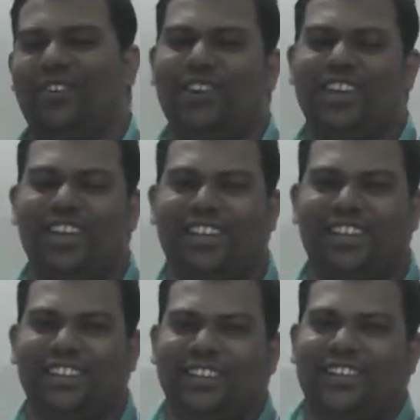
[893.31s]
Okay,
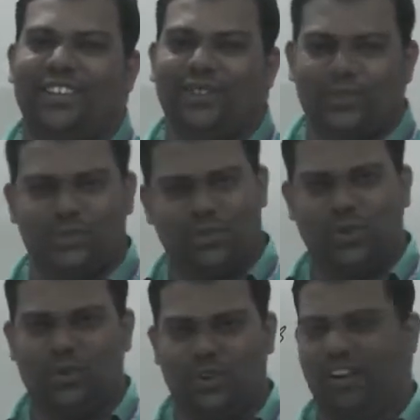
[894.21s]

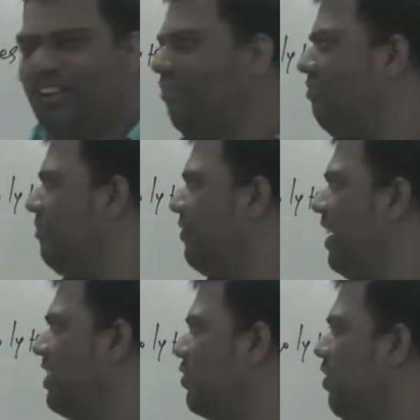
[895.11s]
so
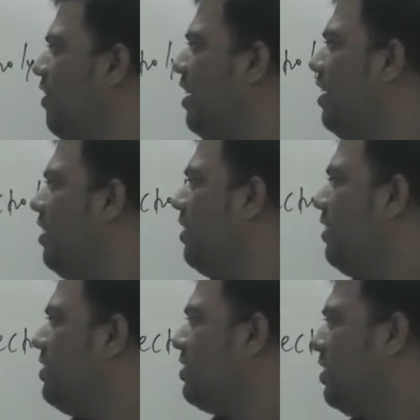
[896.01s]
next we will
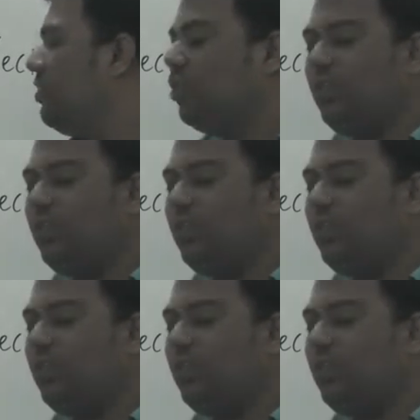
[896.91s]
discuss,